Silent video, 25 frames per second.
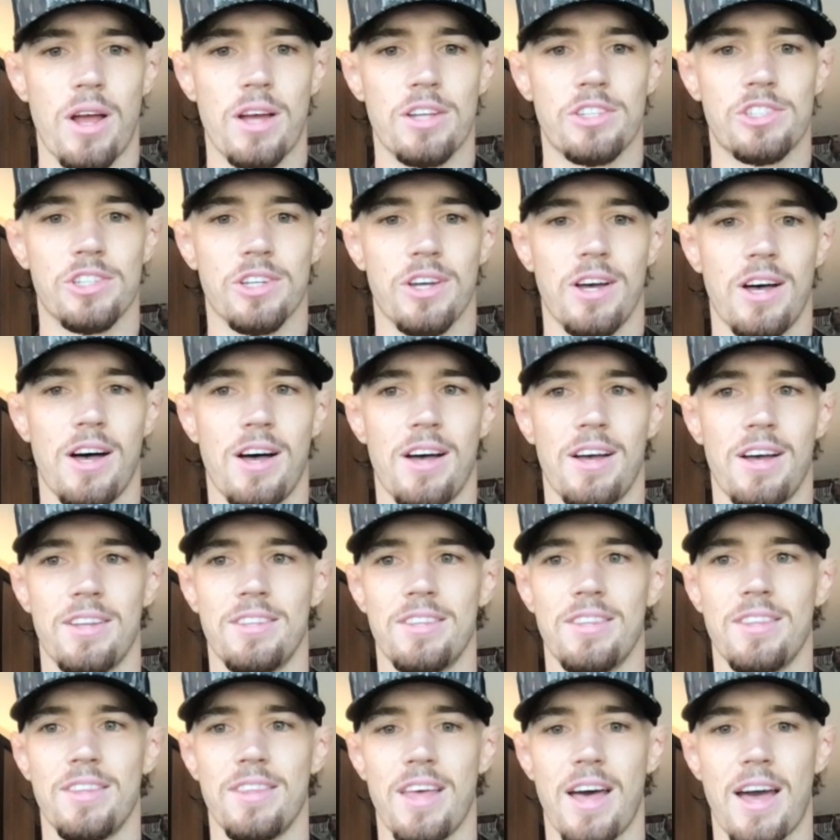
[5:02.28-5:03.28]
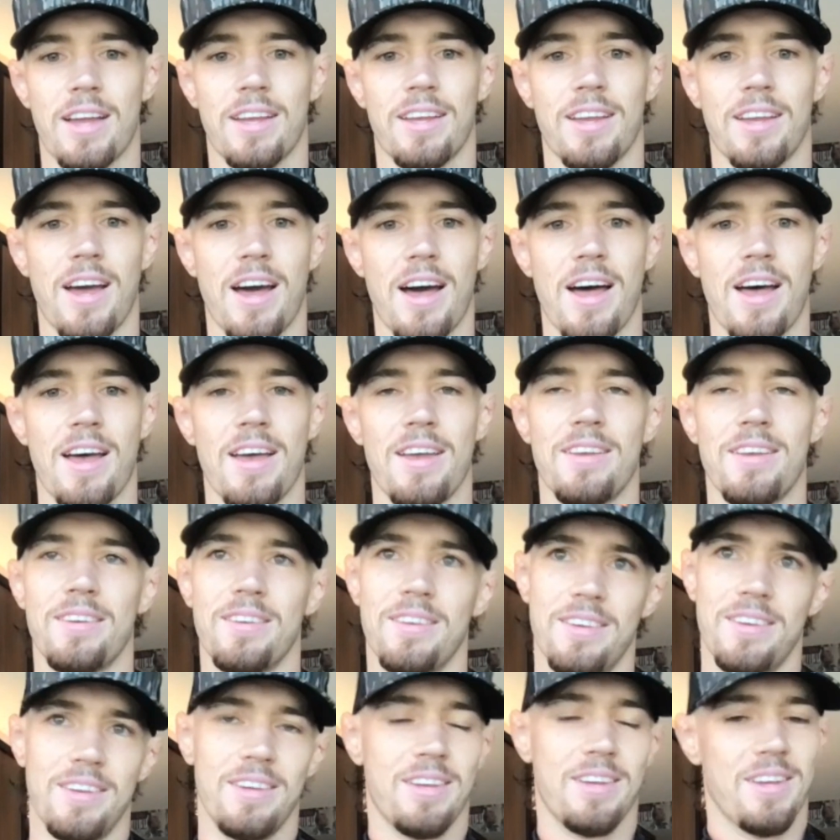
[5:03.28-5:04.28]
echelon, that guy,
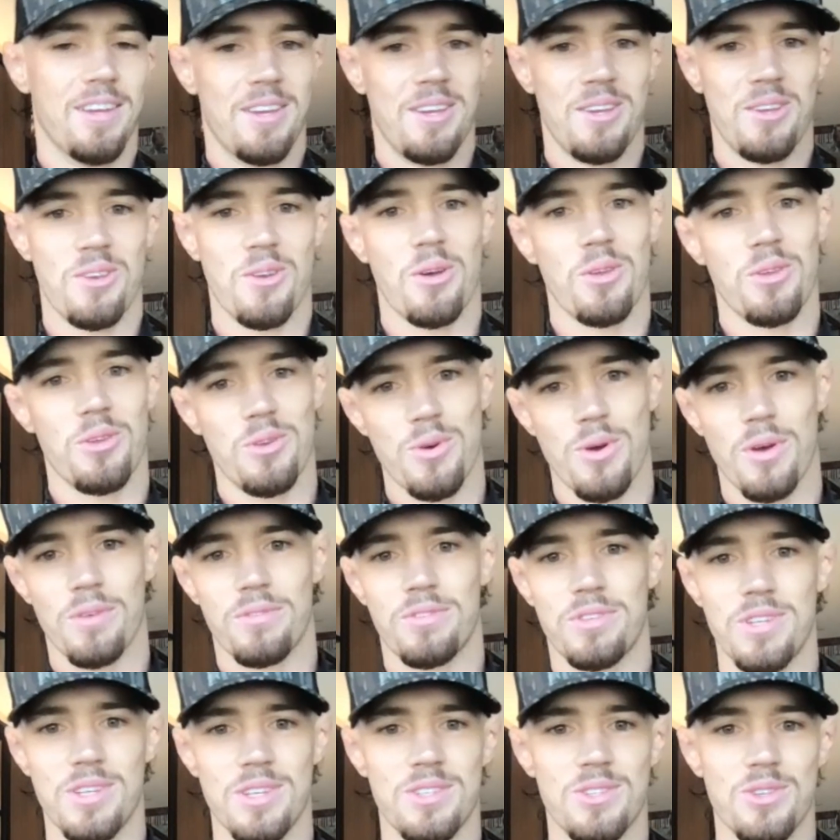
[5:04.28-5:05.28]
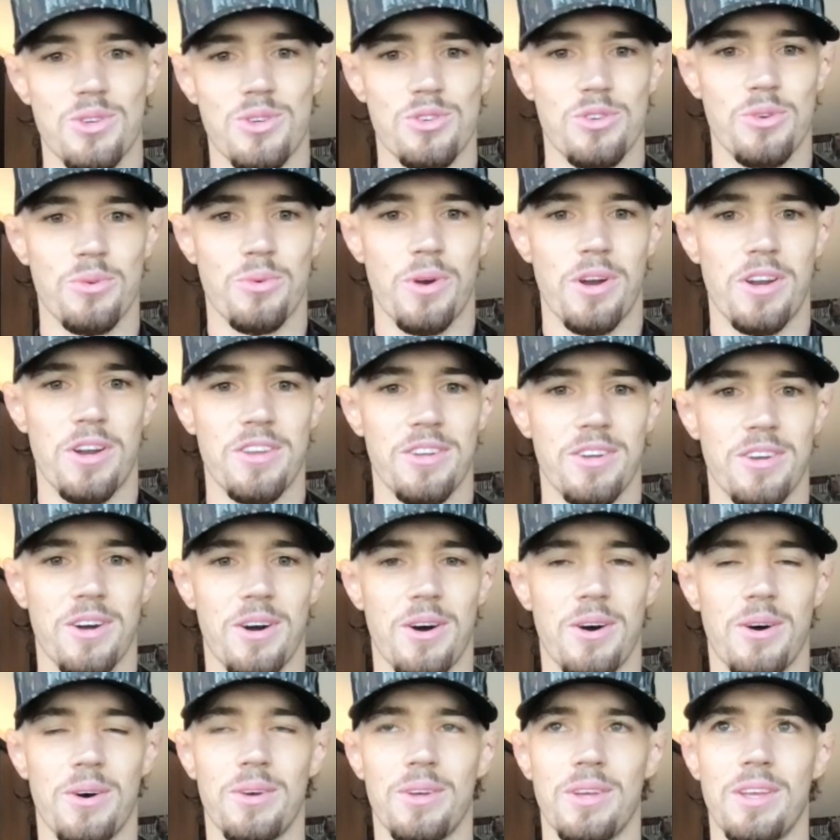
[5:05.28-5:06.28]
the UFC is usually where you
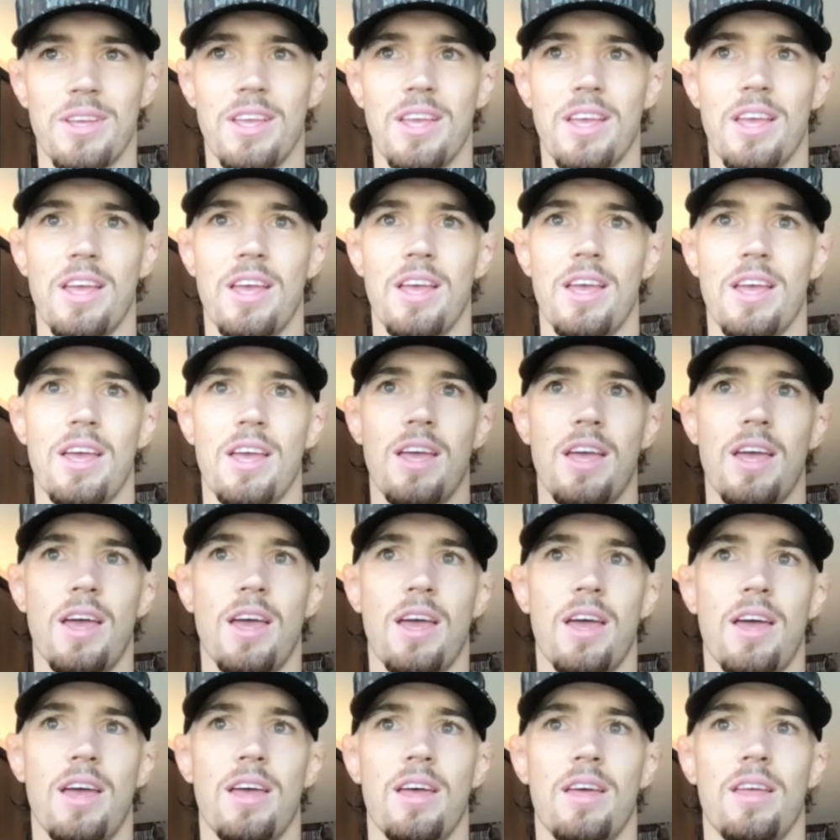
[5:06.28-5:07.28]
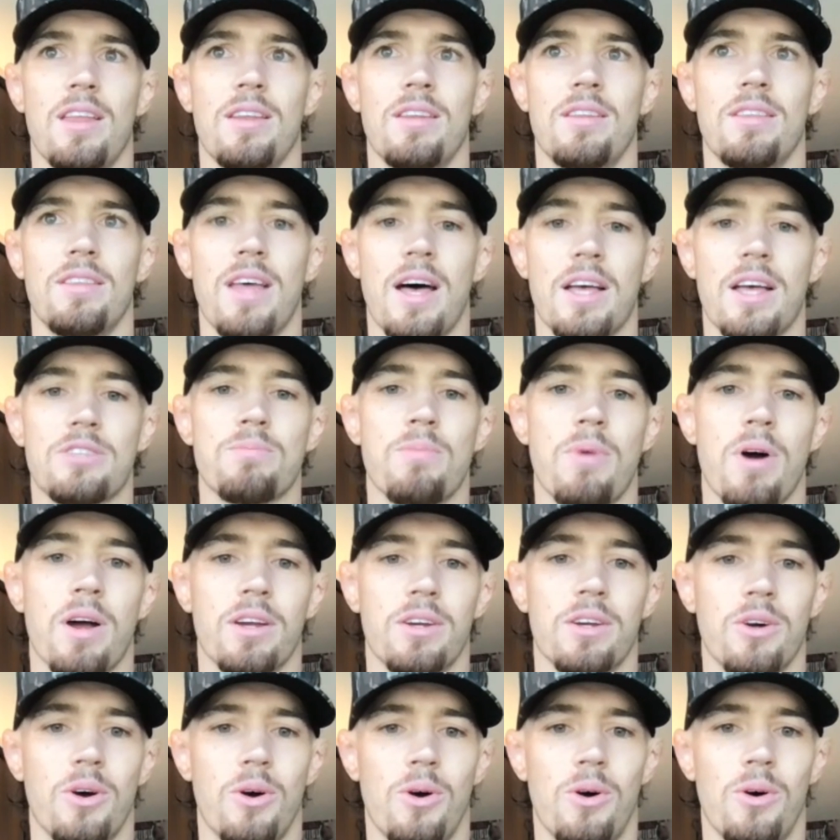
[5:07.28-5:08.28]
go. And that's my
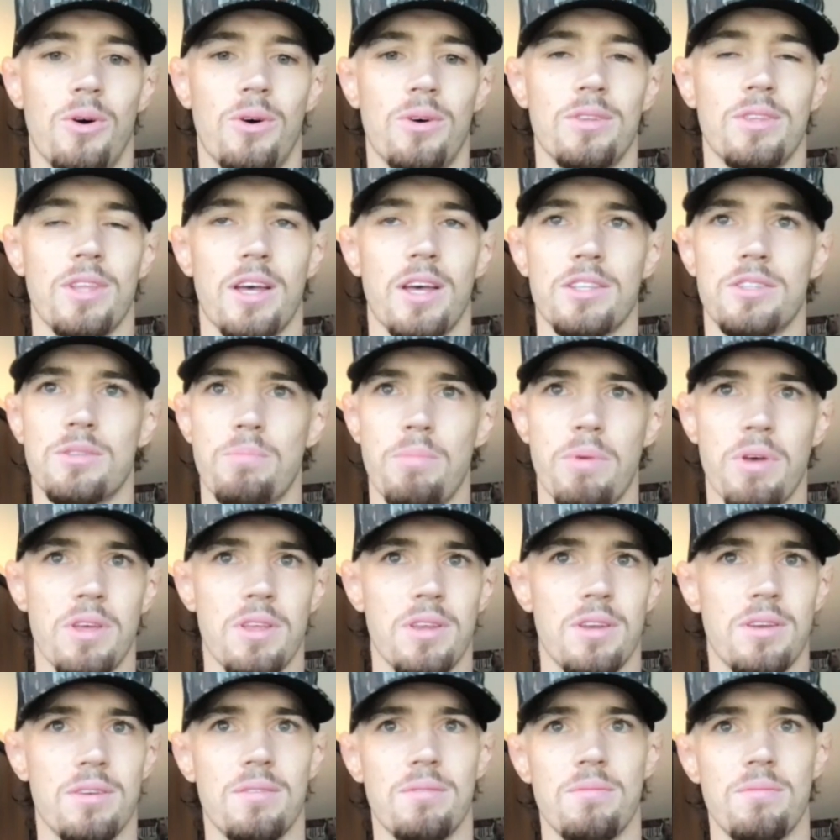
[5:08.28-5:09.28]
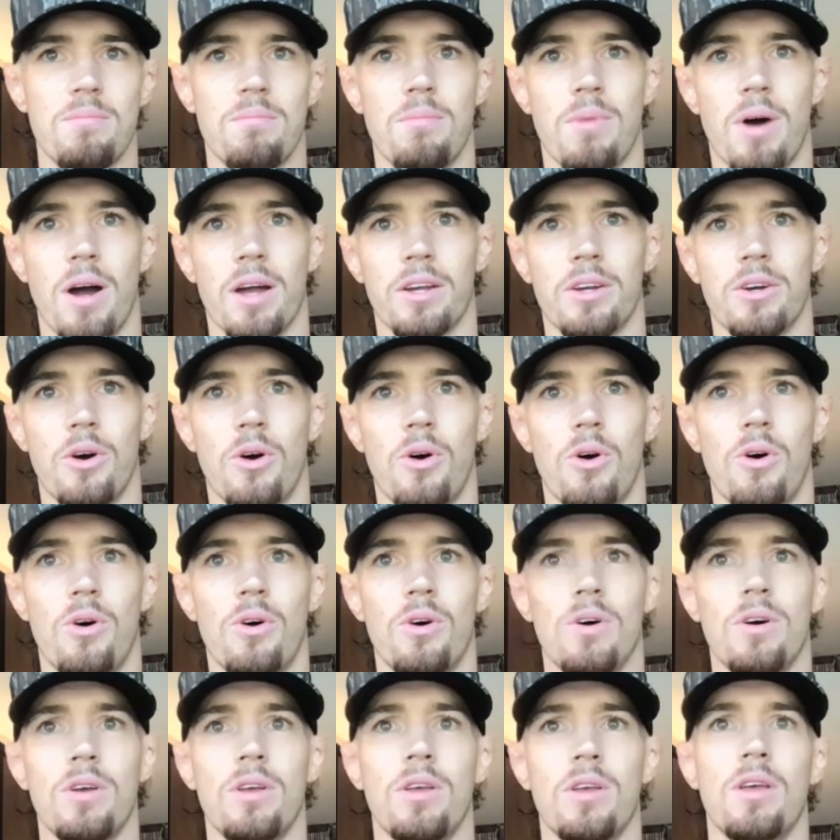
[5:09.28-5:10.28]
goal. That's been my
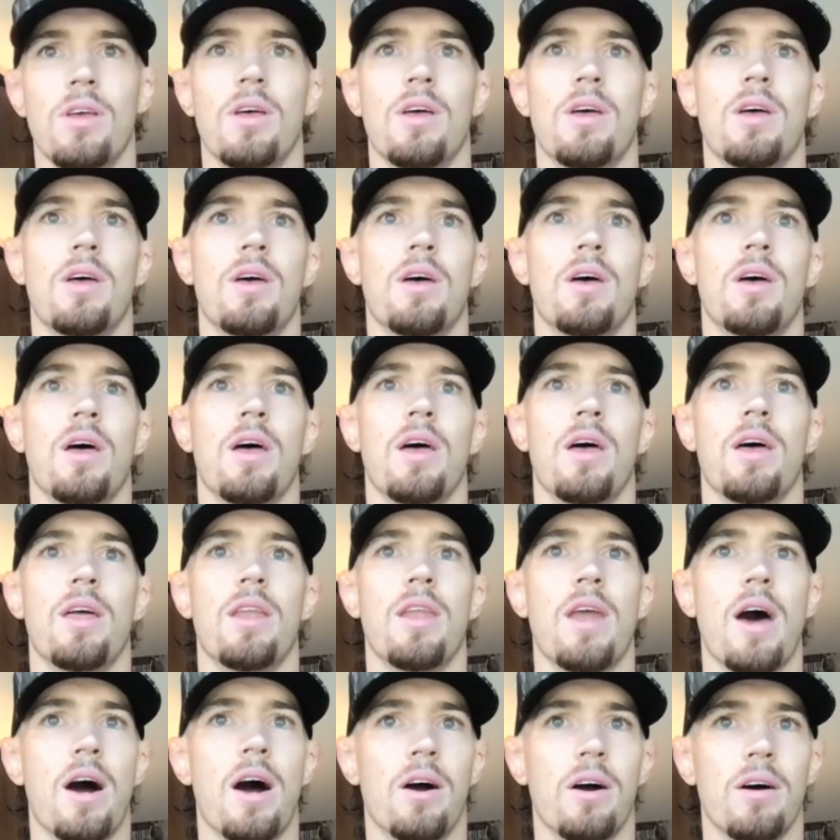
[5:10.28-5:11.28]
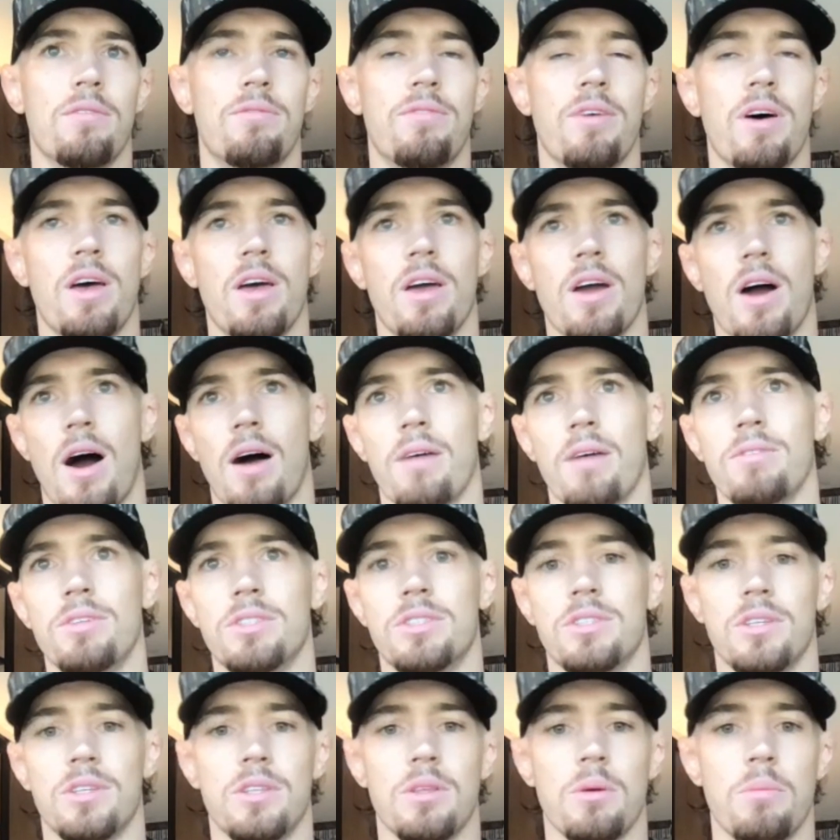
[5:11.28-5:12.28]
goal. And LFA,
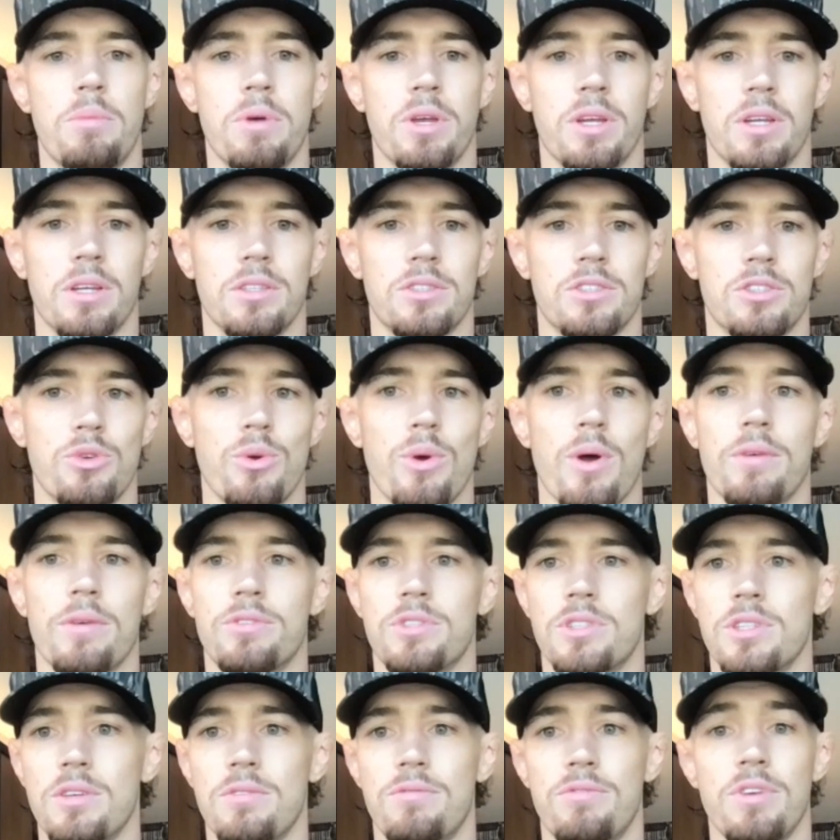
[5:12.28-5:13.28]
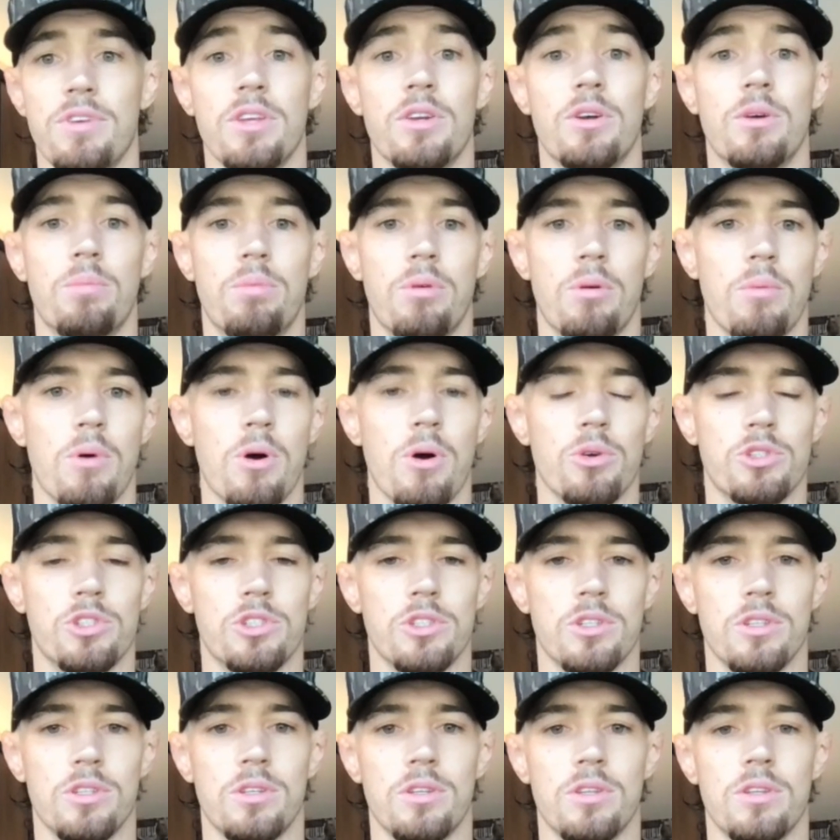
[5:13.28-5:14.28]
obviously the biggest UFC feeder
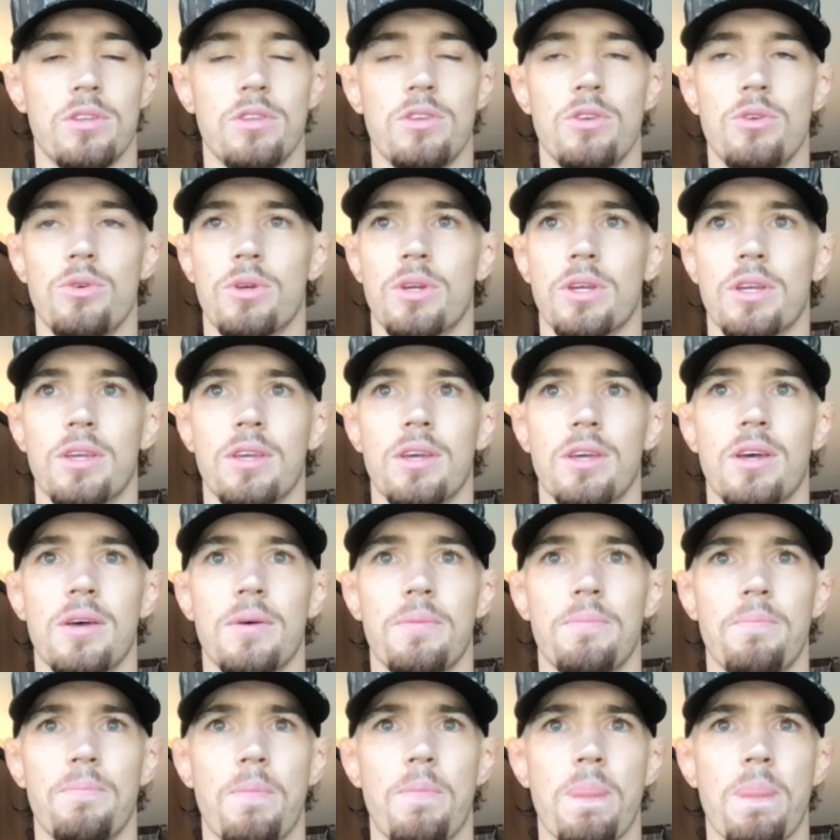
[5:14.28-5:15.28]
promotion you can get.